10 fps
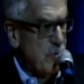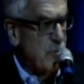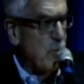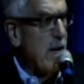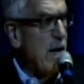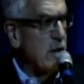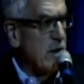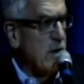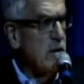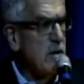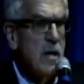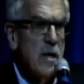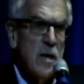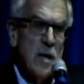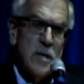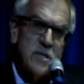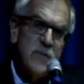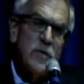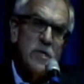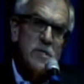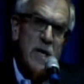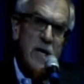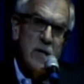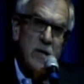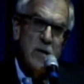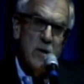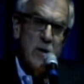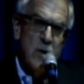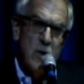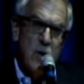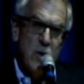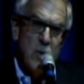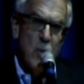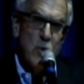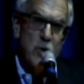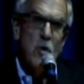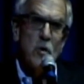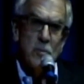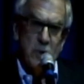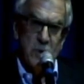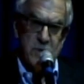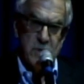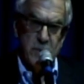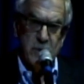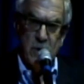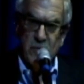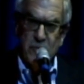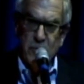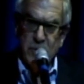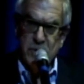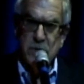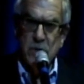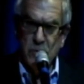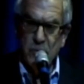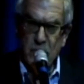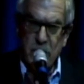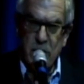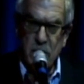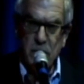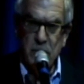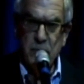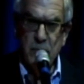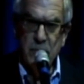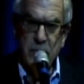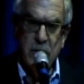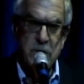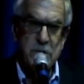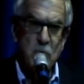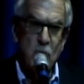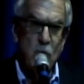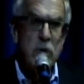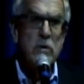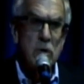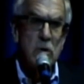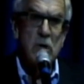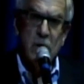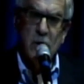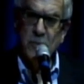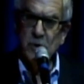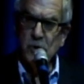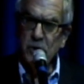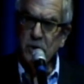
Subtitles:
reality, Steven is a notable cinematographer. He's known throughout Hollywood. But his real contribution to